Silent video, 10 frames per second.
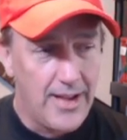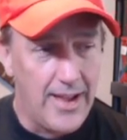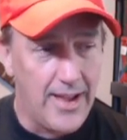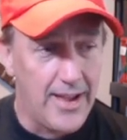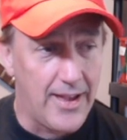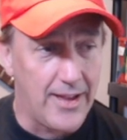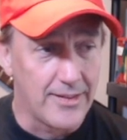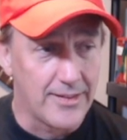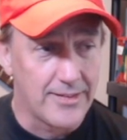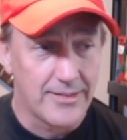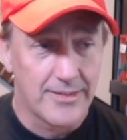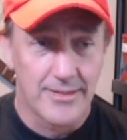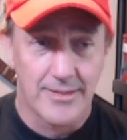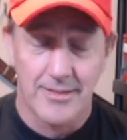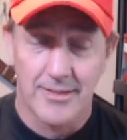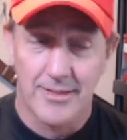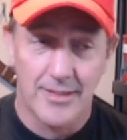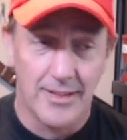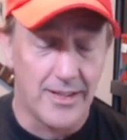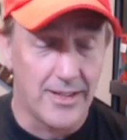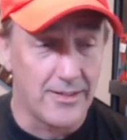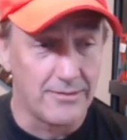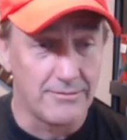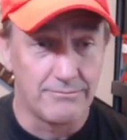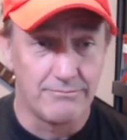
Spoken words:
And, you know,